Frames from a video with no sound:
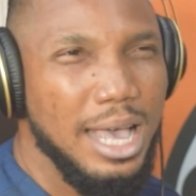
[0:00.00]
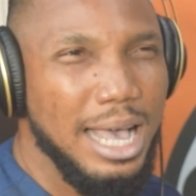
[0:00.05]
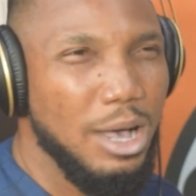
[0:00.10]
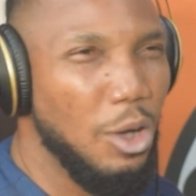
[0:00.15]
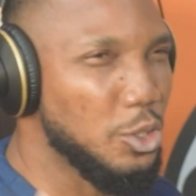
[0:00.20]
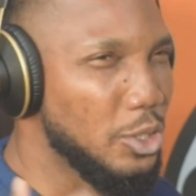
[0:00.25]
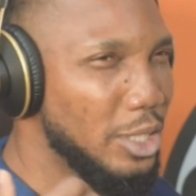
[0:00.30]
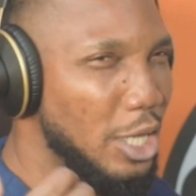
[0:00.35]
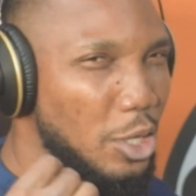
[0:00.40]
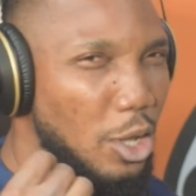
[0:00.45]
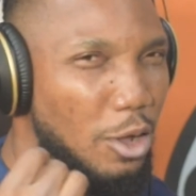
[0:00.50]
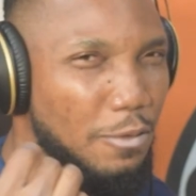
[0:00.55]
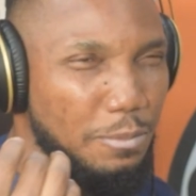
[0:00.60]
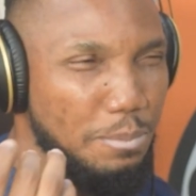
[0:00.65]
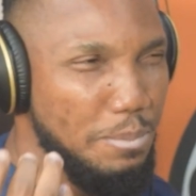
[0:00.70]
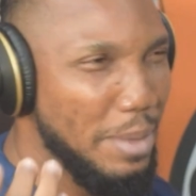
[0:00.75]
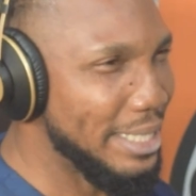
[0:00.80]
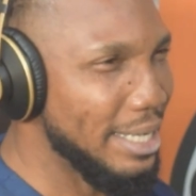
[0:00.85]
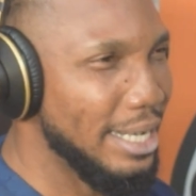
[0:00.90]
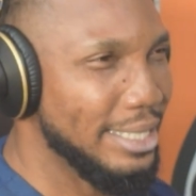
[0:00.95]
Also, there are a lot of
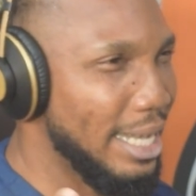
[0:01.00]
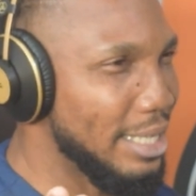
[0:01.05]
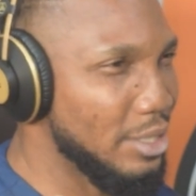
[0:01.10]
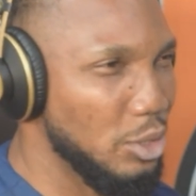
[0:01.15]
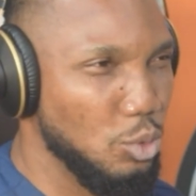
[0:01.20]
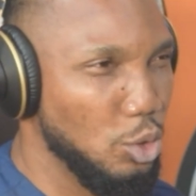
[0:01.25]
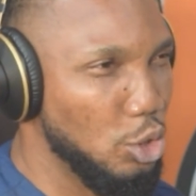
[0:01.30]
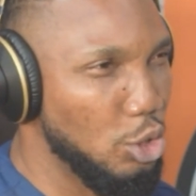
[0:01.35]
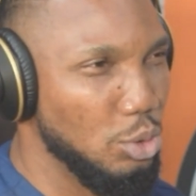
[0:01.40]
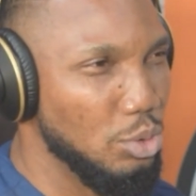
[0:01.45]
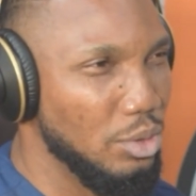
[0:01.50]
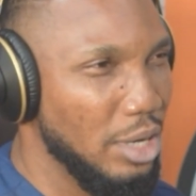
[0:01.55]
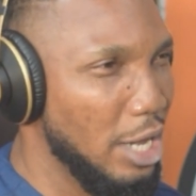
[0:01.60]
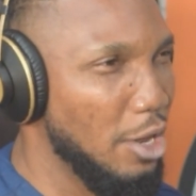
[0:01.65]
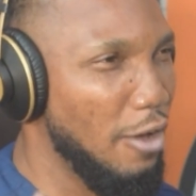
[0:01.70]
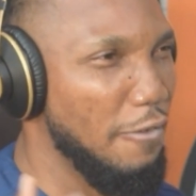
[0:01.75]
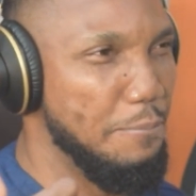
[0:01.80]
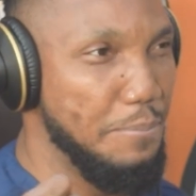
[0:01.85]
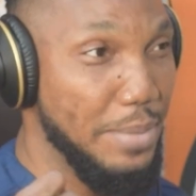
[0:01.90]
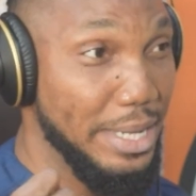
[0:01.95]
mental exercises we do, a
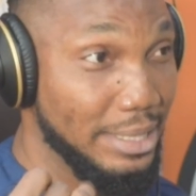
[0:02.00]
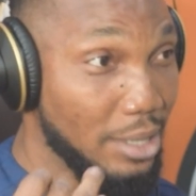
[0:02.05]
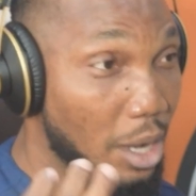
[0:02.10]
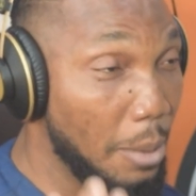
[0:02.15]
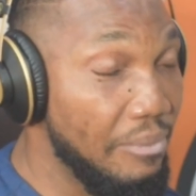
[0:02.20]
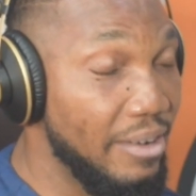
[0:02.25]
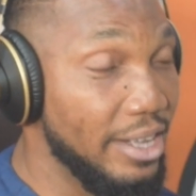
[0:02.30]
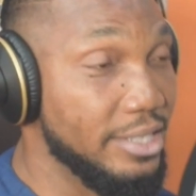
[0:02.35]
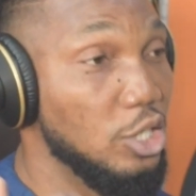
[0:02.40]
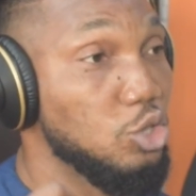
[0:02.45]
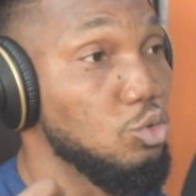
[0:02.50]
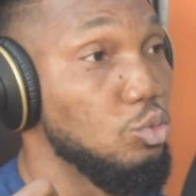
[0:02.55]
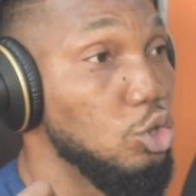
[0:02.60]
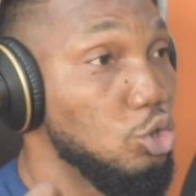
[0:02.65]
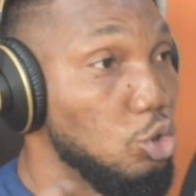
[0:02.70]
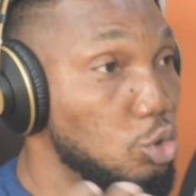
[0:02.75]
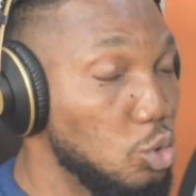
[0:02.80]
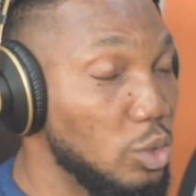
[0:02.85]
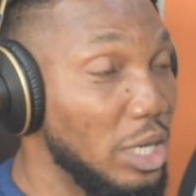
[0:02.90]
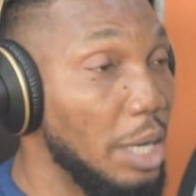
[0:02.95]
lot of mental practice we
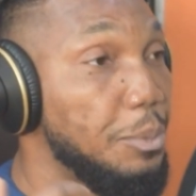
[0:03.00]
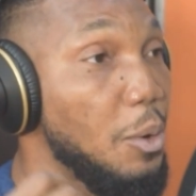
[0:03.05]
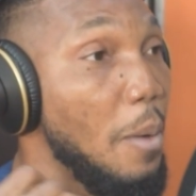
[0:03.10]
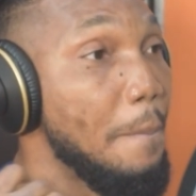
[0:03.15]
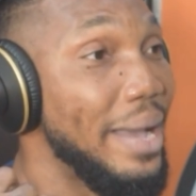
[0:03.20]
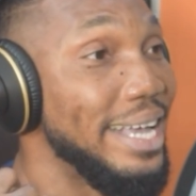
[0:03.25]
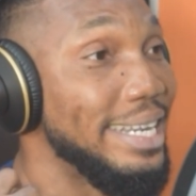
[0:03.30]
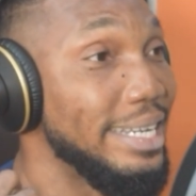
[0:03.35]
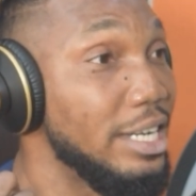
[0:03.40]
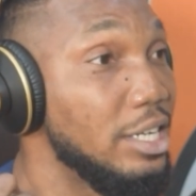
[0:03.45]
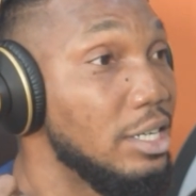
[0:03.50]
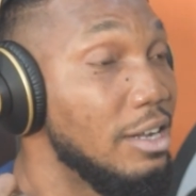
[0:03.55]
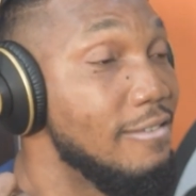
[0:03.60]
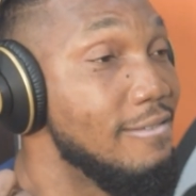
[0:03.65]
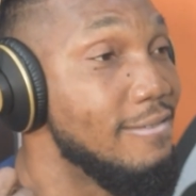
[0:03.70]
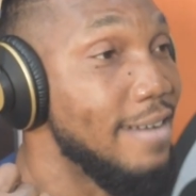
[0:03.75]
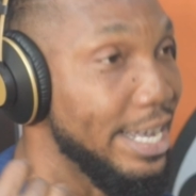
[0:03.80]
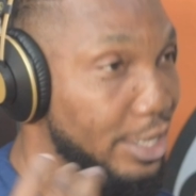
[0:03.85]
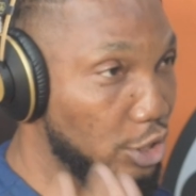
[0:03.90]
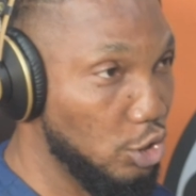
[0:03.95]
do to keep your mind in the
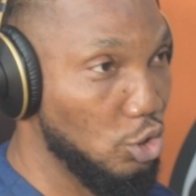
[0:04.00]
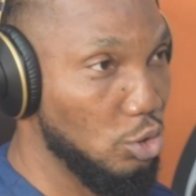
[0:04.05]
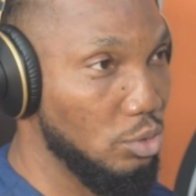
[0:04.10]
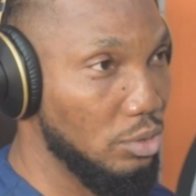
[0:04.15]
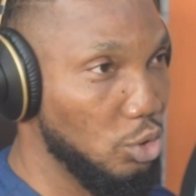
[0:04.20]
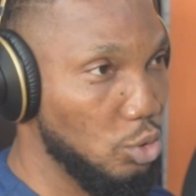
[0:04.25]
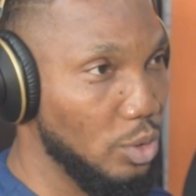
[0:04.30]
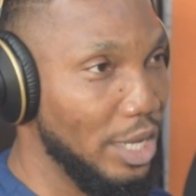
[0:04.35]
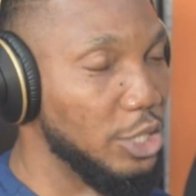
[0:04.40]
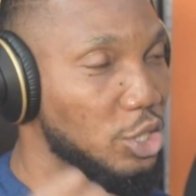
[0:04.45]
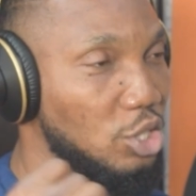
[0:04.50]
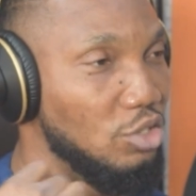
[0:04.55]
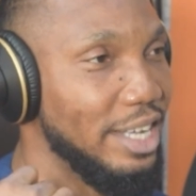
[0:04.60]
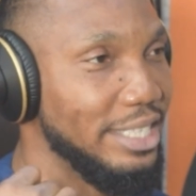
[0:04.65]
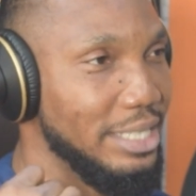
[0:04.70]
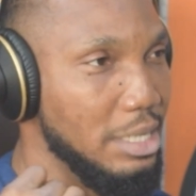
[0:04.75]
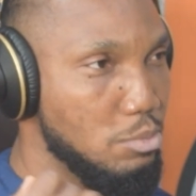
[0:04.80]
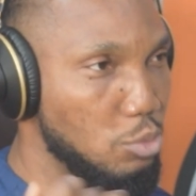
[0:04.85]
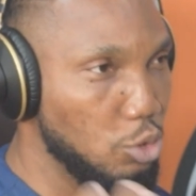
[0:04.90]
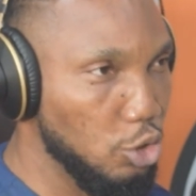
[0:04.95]
right zone, to get to the
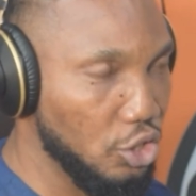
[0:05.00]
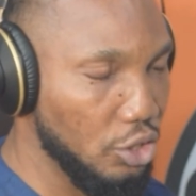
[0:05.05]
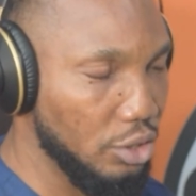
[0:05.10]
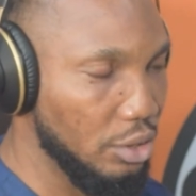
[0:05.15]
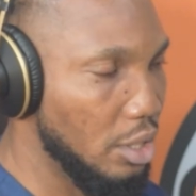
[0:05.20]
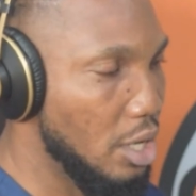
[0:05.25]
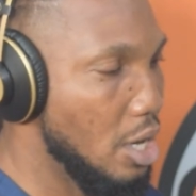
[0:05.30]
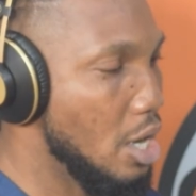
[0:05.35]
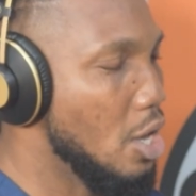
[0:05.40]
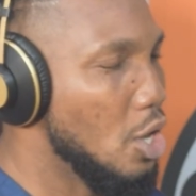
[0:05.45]
right emotion.